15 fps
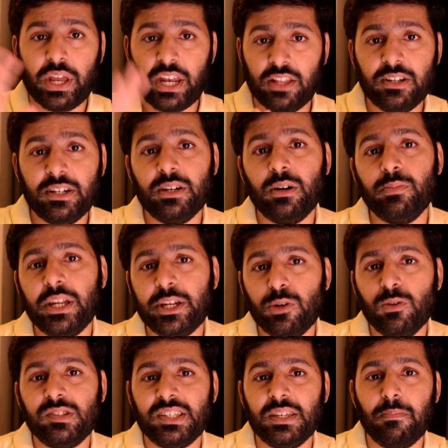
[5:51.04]
another term that you
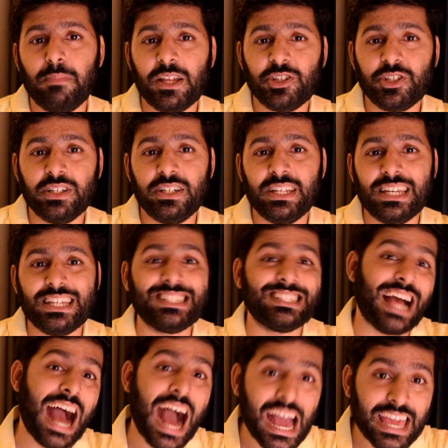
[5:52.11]
will see mentioned
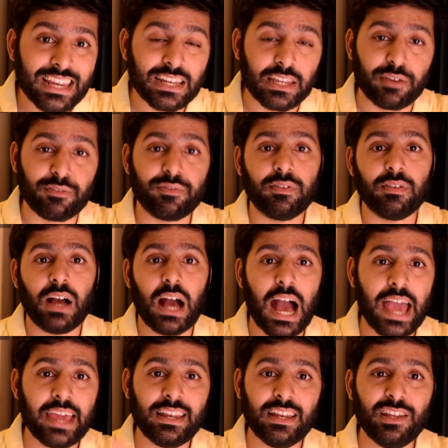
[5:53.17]
is eye relief.
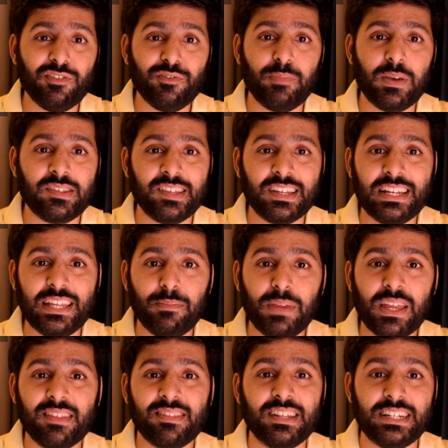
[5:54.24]
Eye relief basically
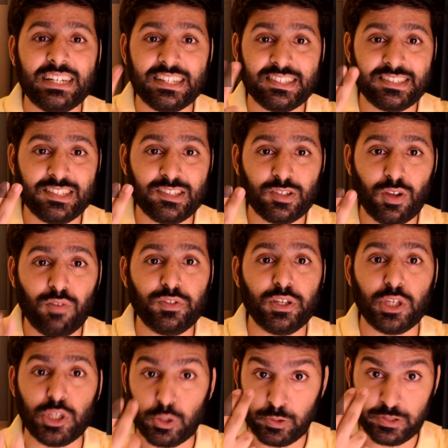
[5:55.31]
means the distance of
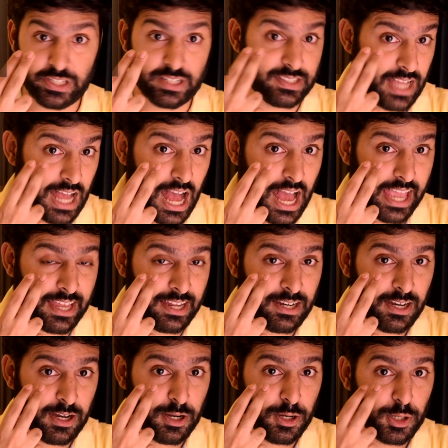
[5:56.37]
the user's eye
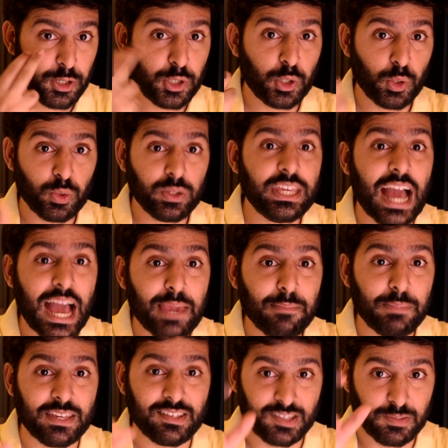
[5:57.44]
to the
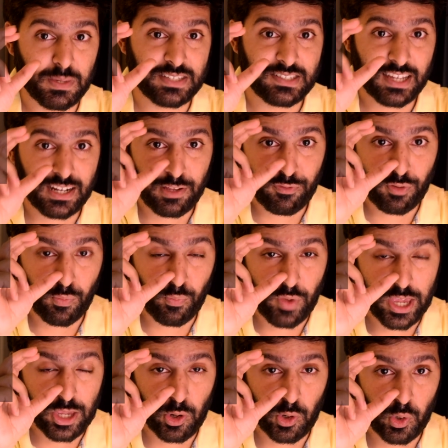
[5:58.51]
eyepiece, basically from
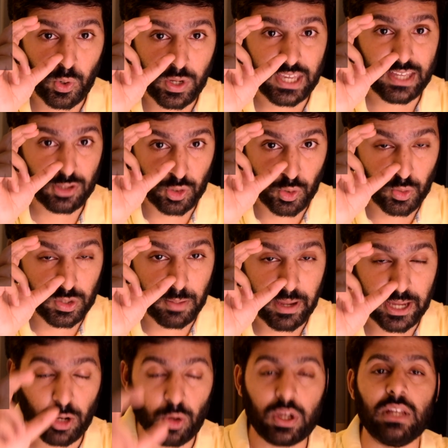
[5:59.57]
where you look through the
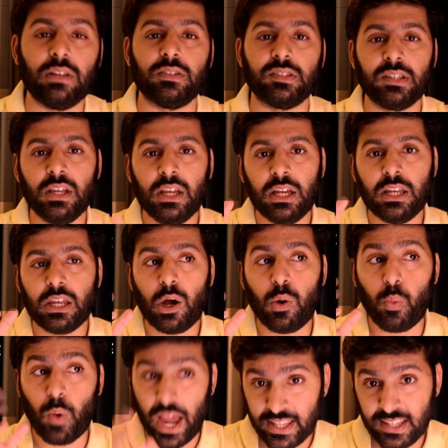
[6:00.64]
binoculars. Now,
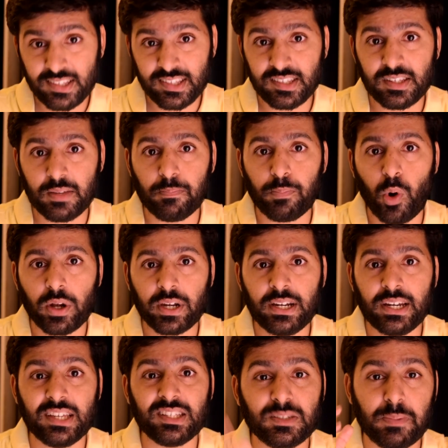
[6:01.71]
why this is
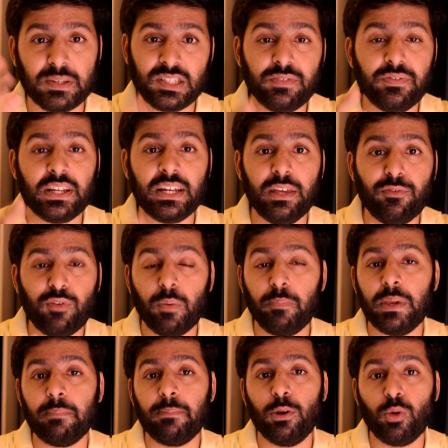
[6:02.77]
important specifically for
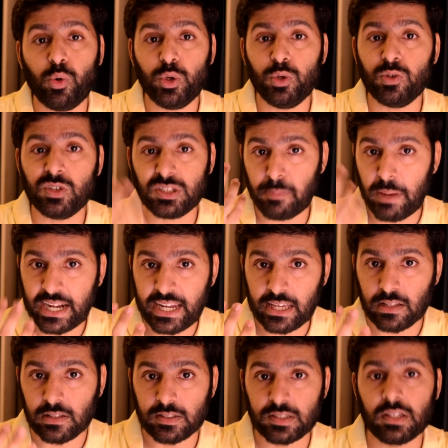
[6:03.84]
people who use
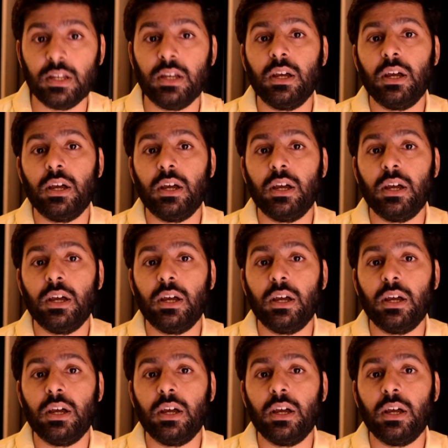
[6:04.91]
spectacles.